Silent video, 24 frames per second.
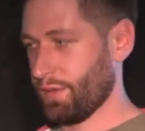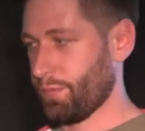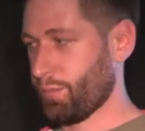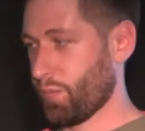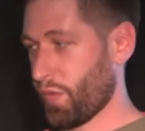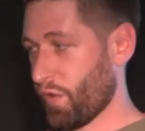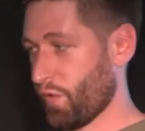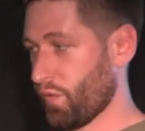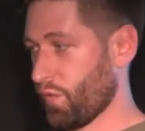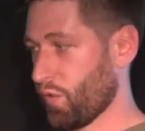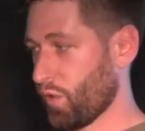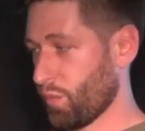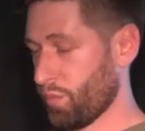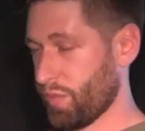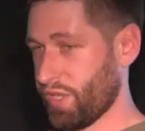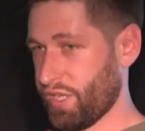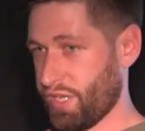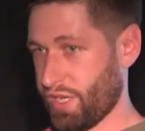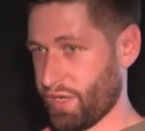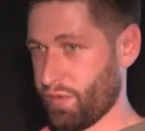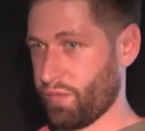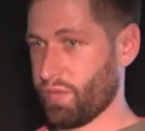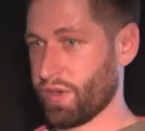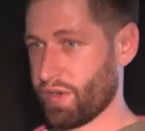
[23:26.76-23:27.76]
performing
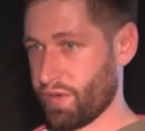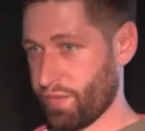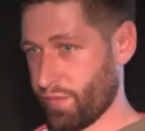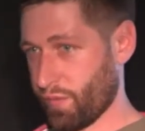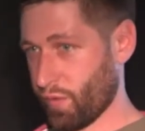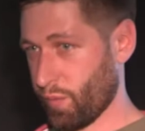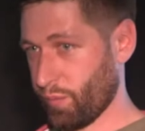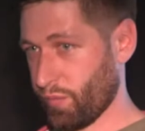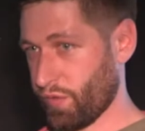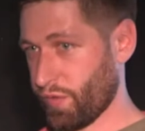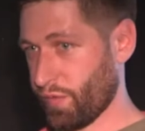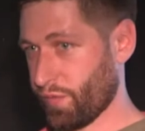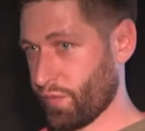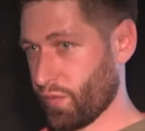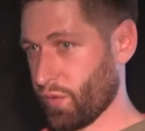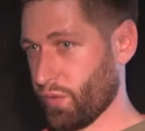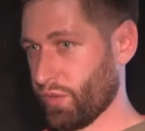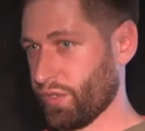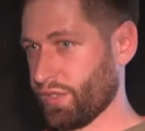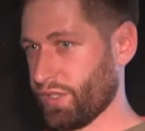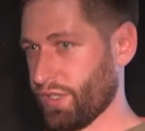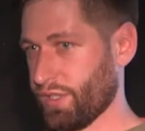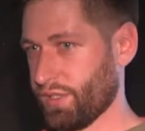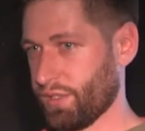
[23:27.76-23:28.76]
a query from the
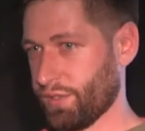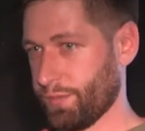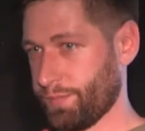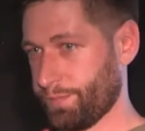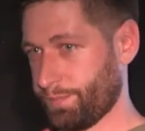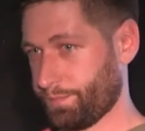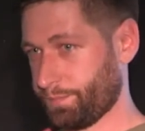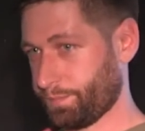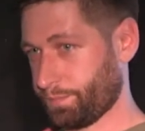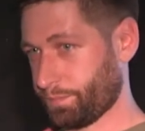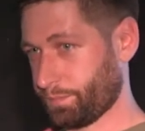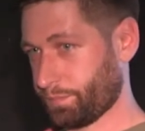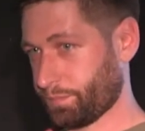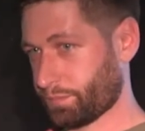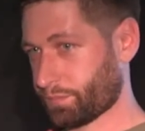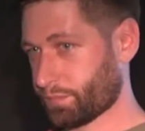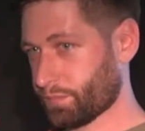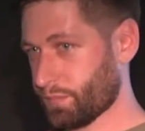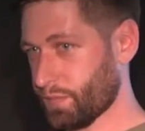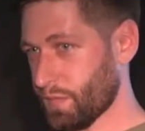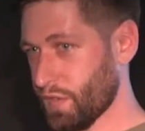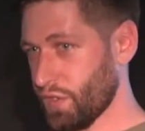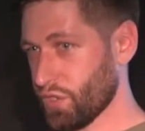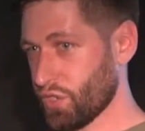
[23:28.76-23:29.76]
front end
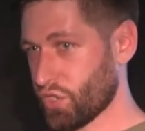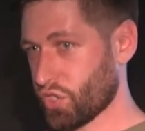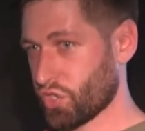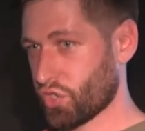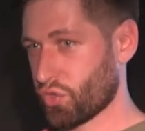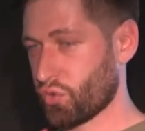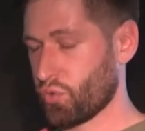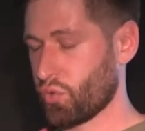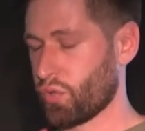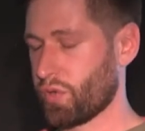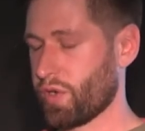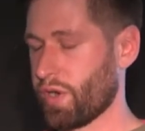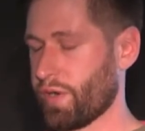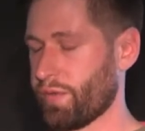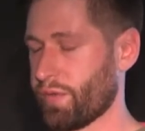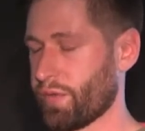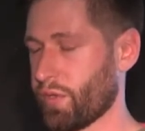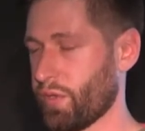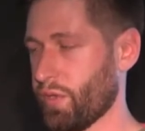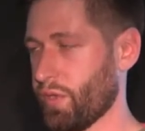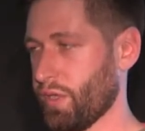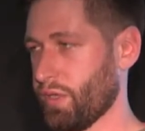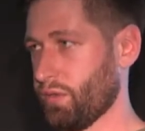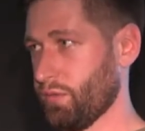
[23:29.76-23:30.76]
through
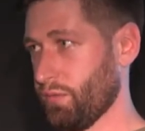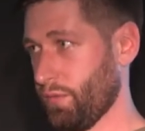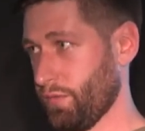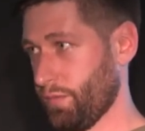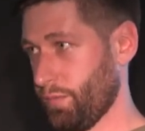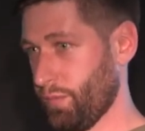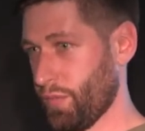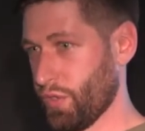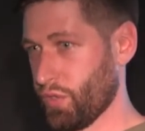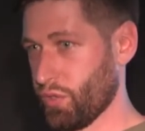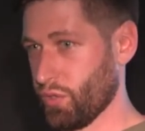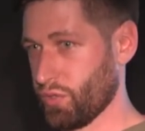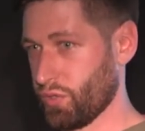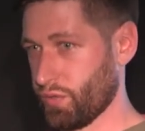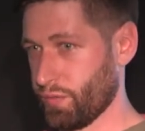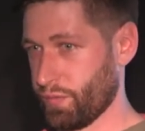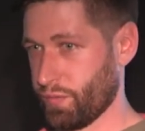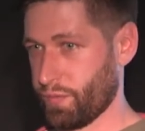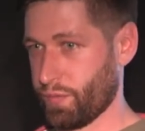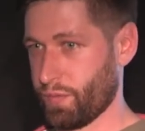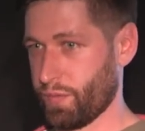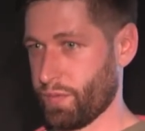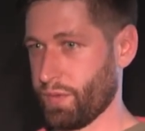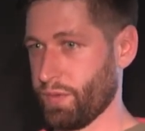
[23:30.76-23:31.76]
GraphQL, because of
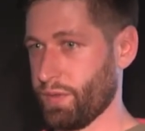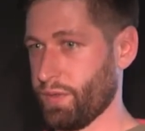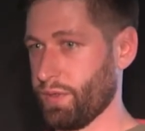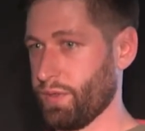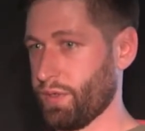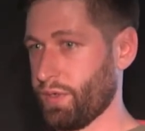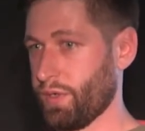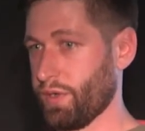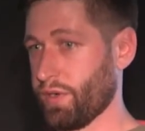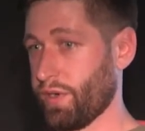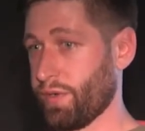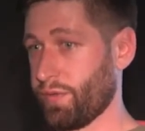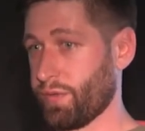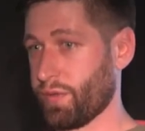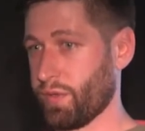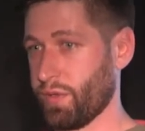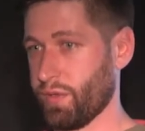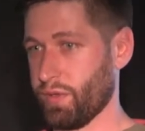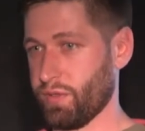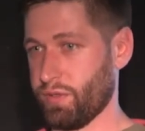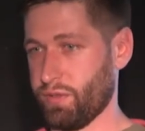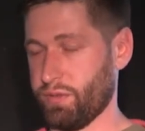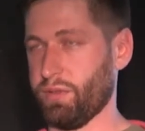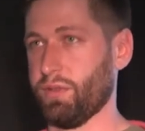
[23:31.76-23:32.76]

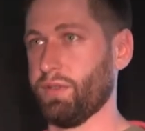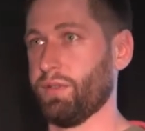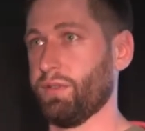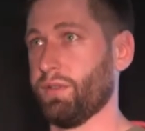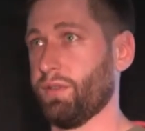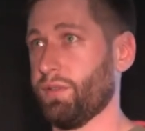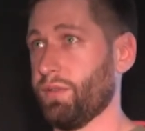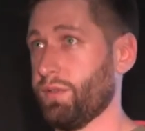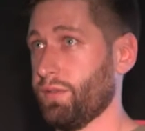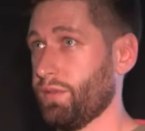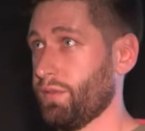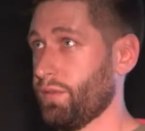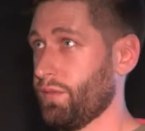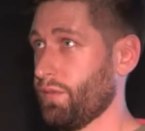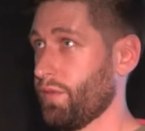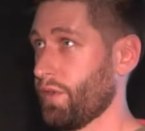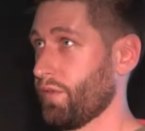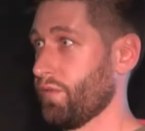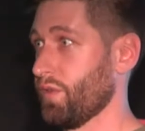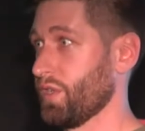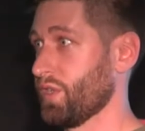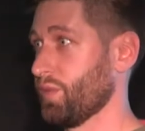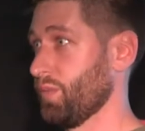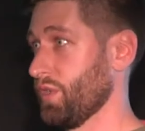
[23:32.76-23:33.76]
GraphQL
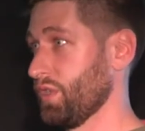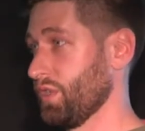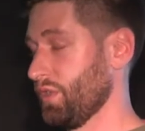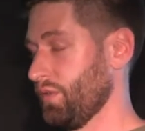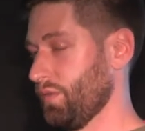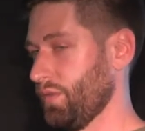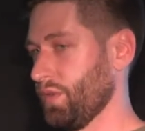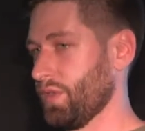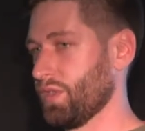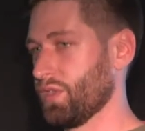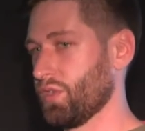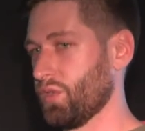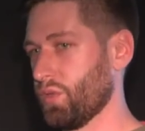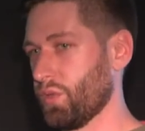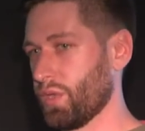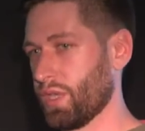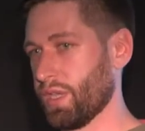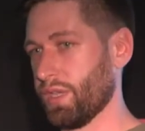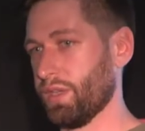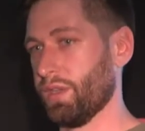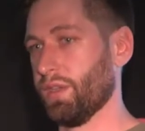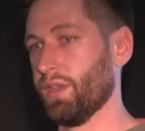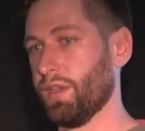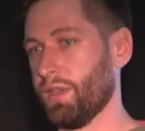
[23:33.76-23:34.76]
request specifics, you
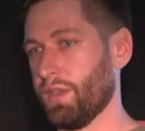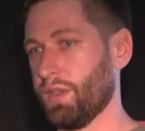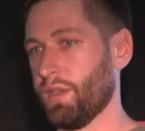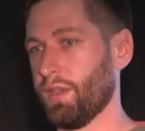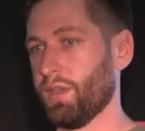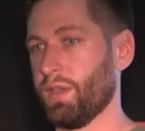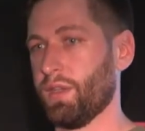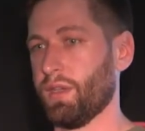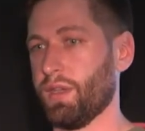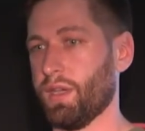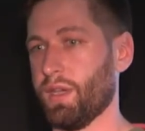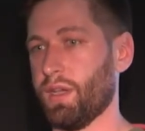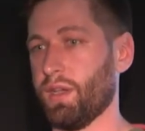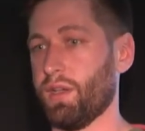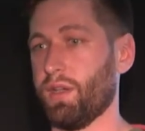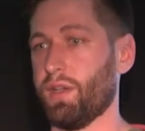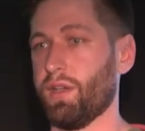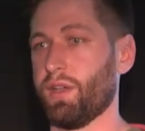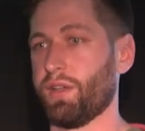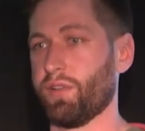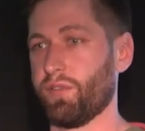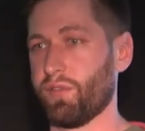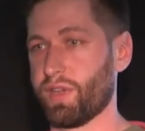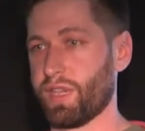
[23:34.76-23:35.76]
can
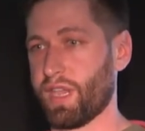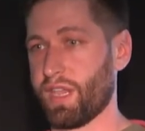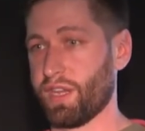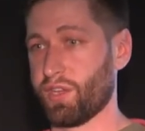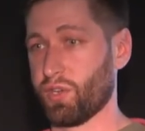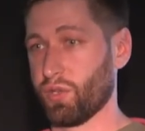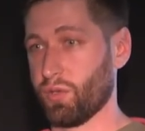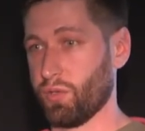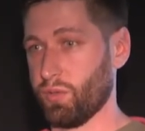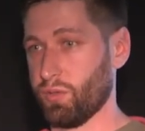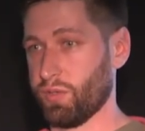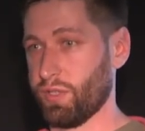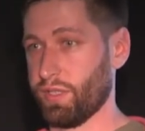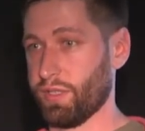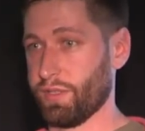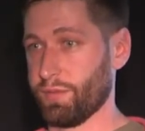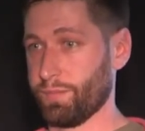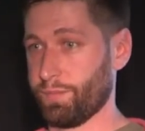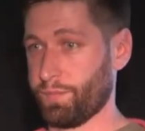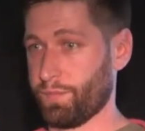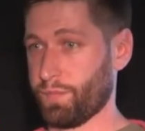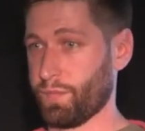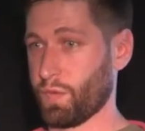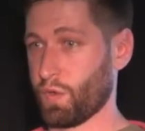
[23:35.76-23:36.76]
aggregate all the
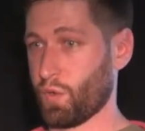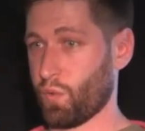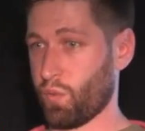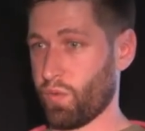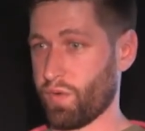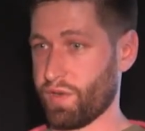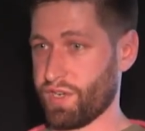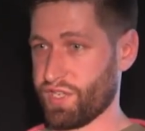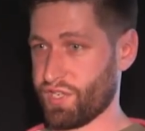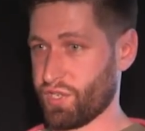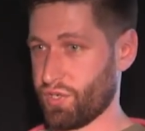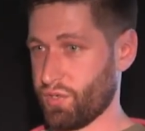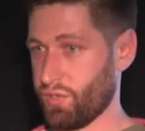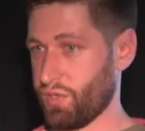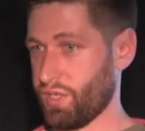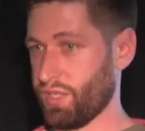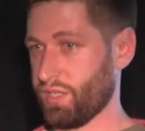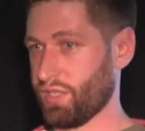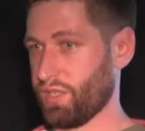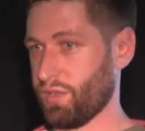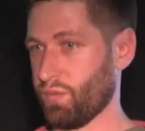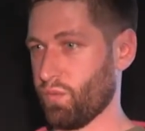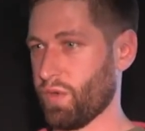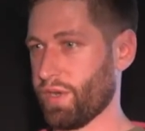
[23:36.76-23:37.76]
queries you
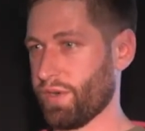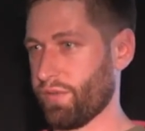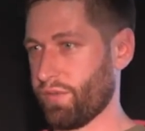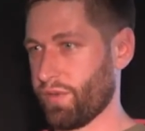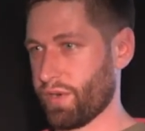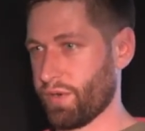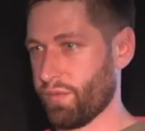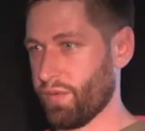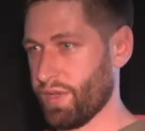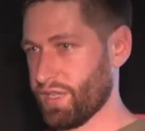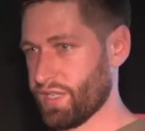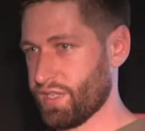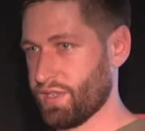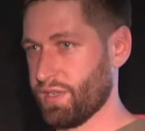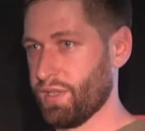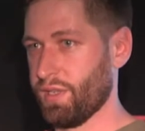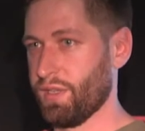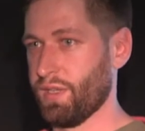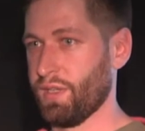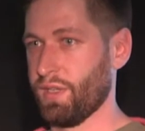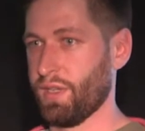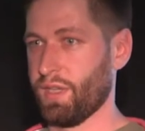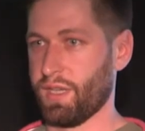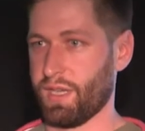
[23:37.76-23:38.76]
need in one request
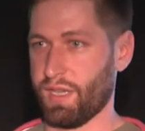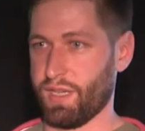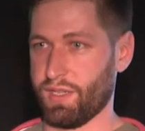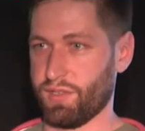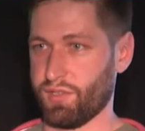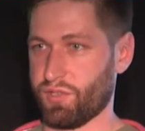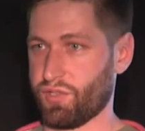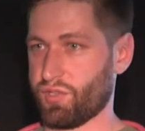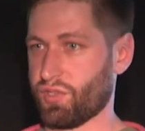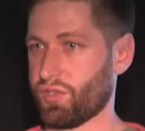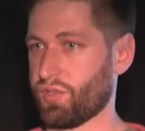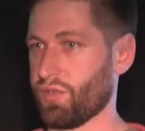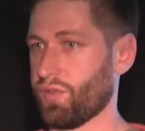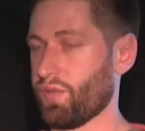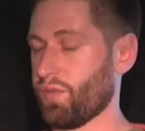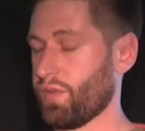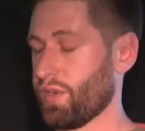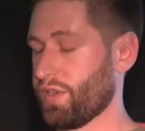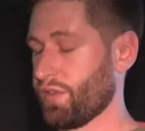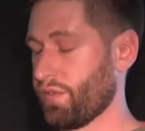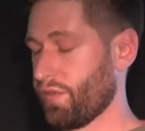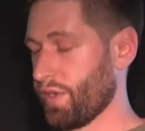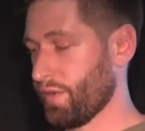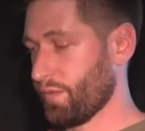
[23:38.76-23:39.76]
and
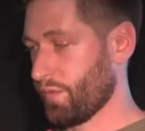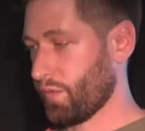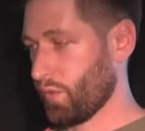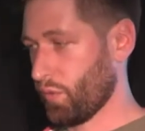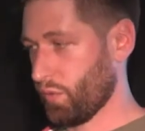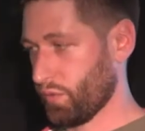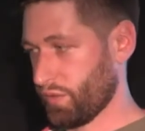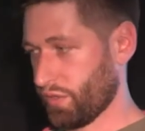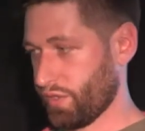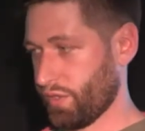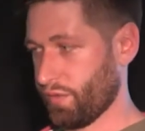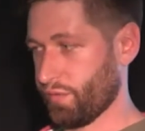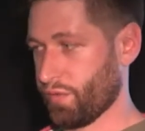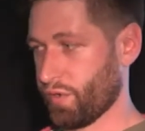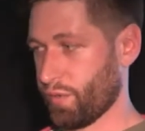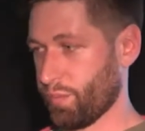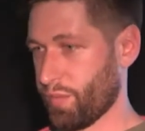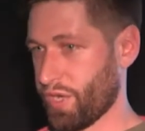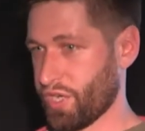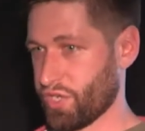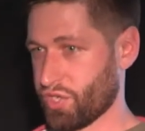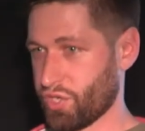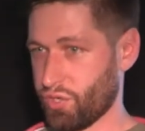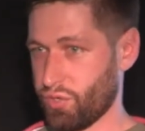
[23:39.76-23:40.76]
retrieve all the
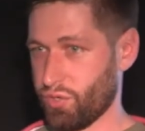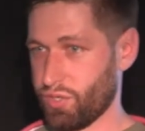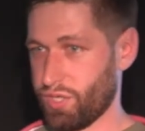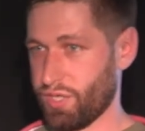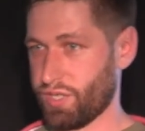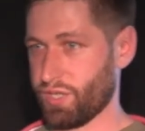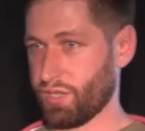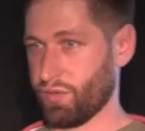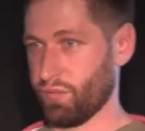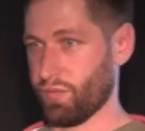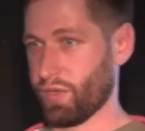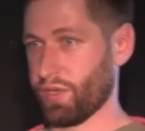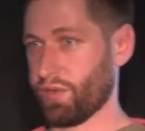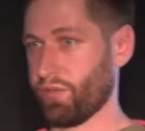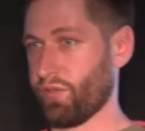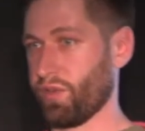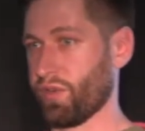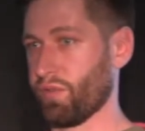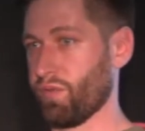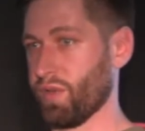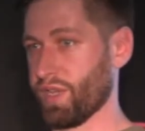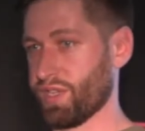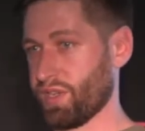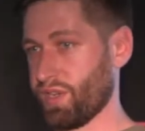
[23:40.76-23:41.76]
information you need in one
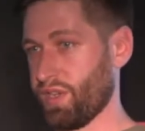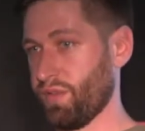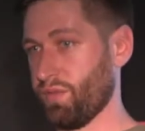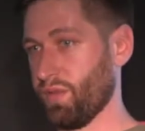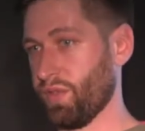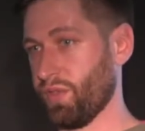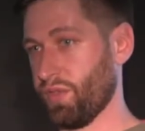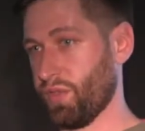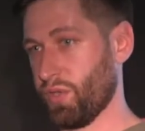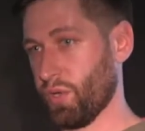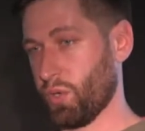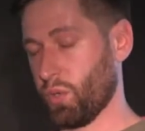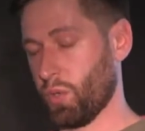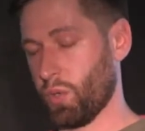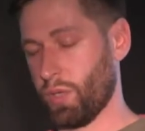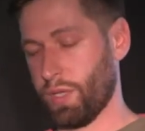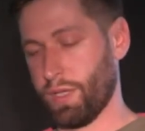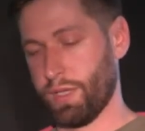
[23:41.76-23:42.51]
request, even though